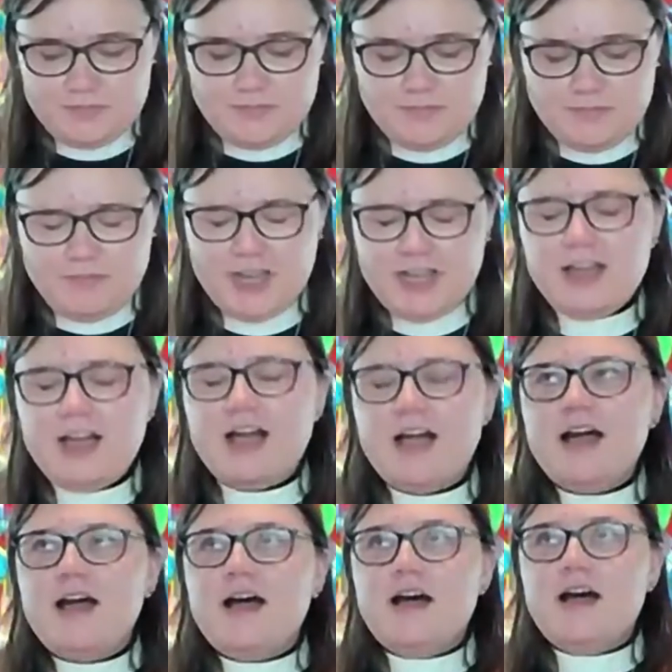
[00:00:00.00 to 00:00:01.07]
My
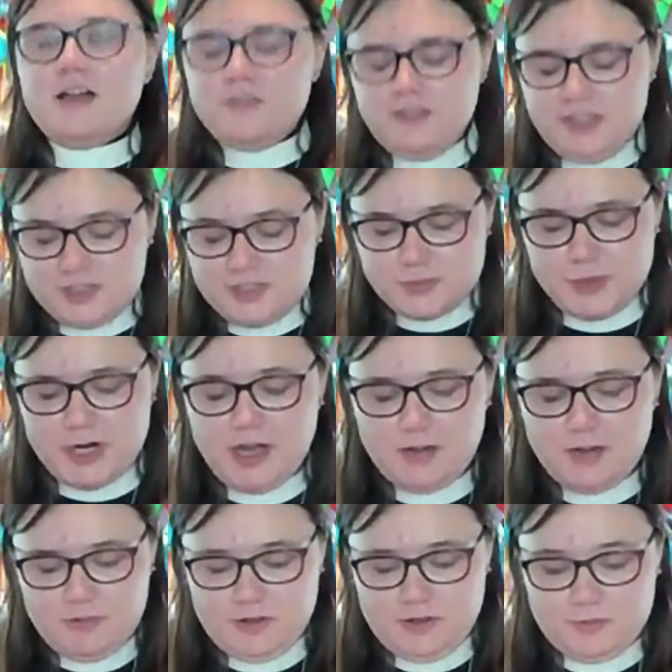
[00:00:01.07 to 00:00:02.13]
obvious
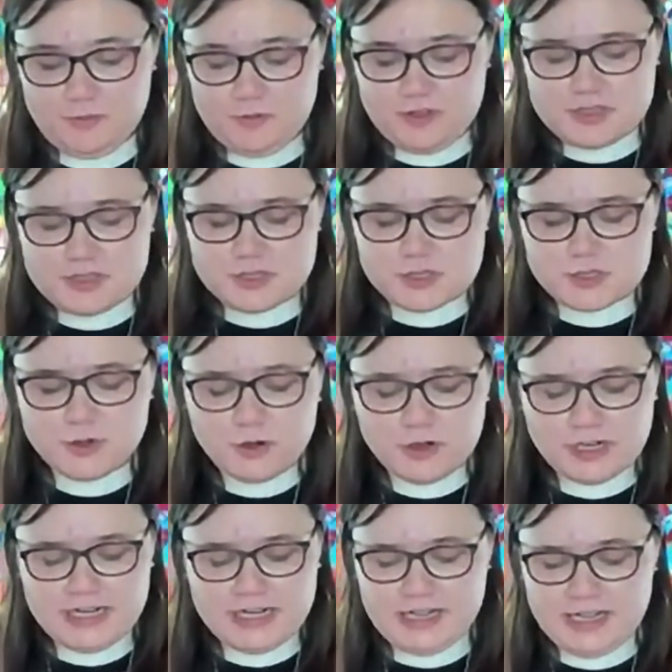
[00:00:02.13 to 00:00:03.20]
problem with this
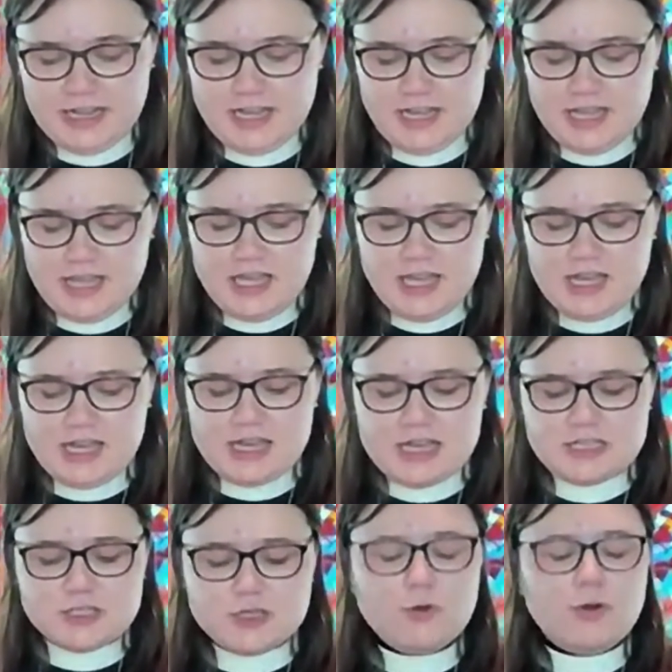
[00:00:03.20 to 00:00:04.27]
story
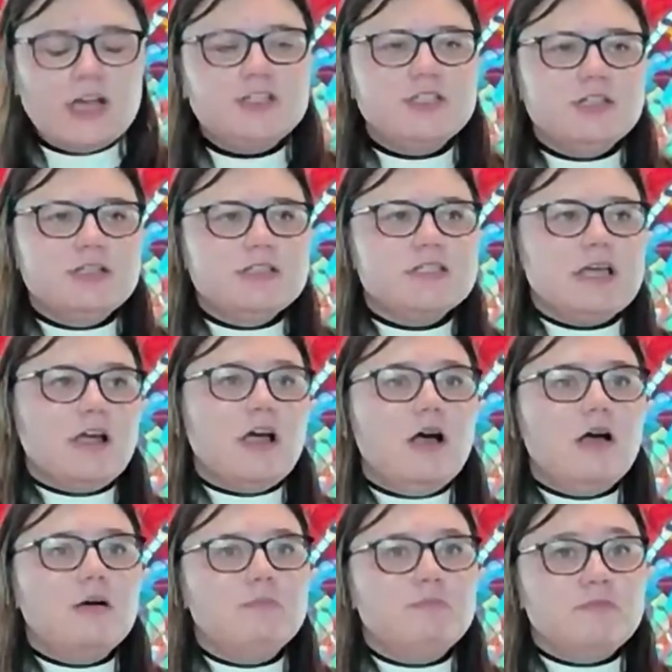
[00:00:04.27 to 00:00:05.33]
is the questions that
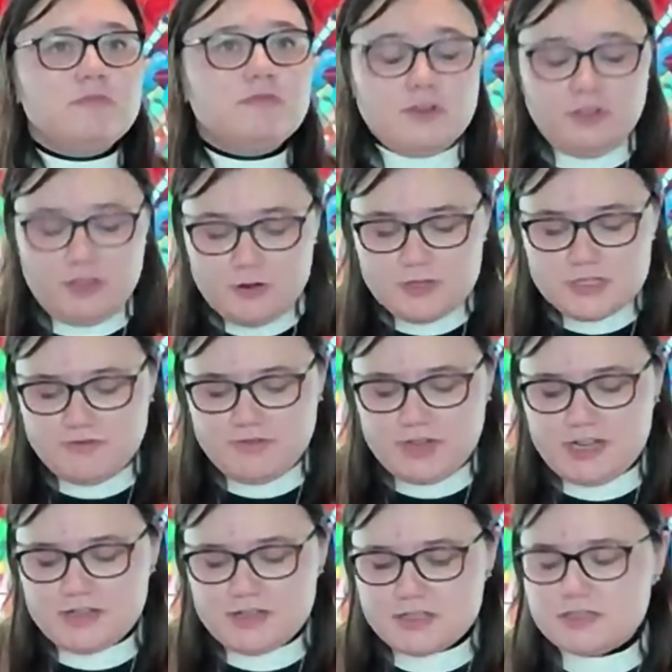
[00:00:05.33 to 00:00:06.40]
come for those of
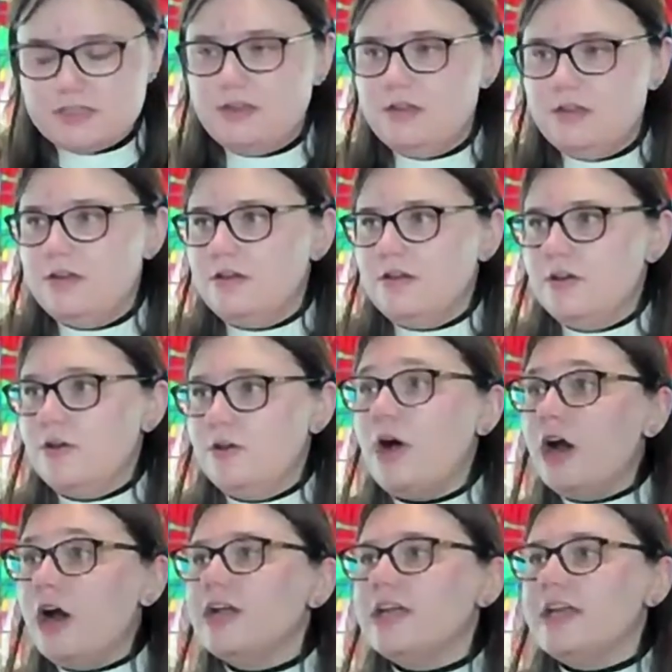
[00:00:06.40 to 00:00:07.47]
us who
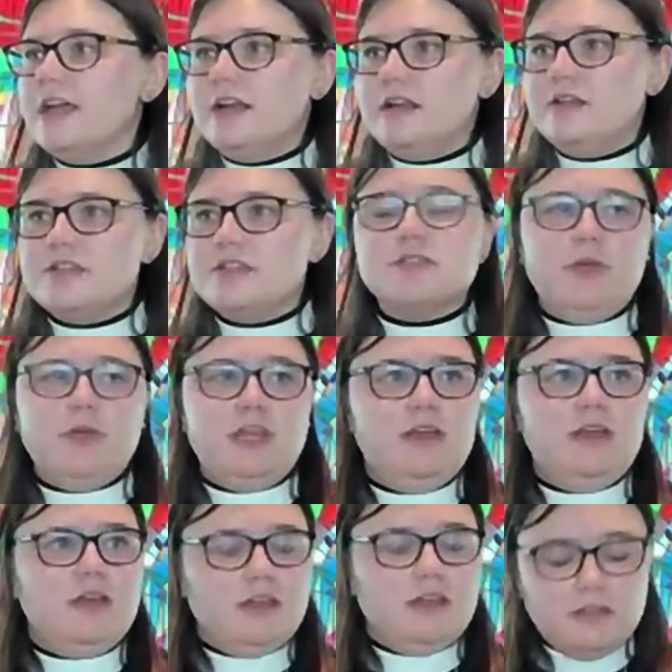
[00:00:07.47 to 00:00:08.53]
aren't getting this
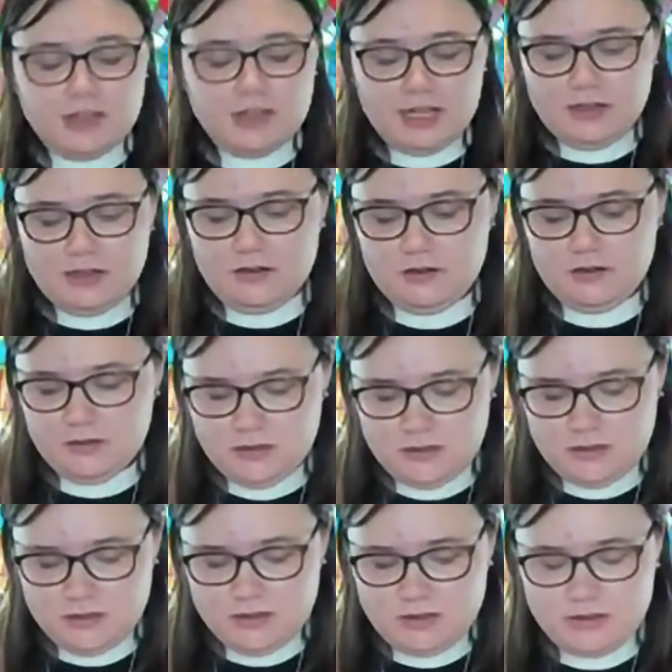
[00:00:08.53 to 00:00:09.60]
immediate healing,
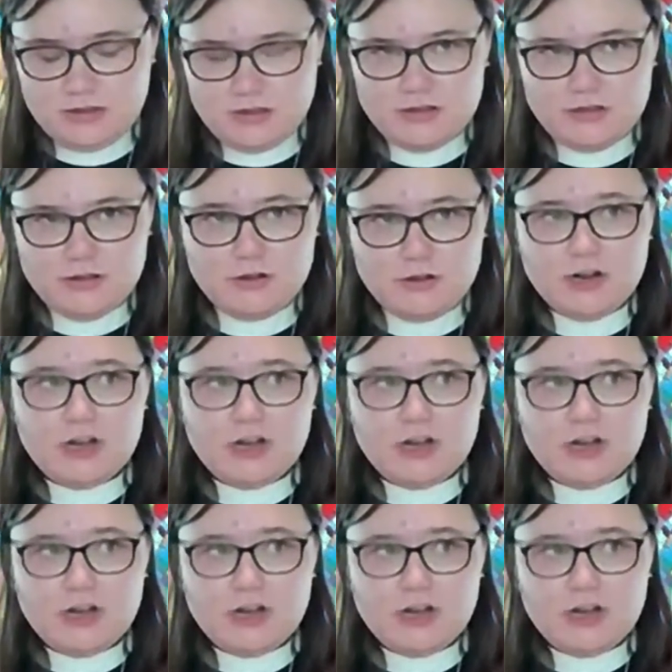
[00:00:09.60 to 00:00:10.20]
or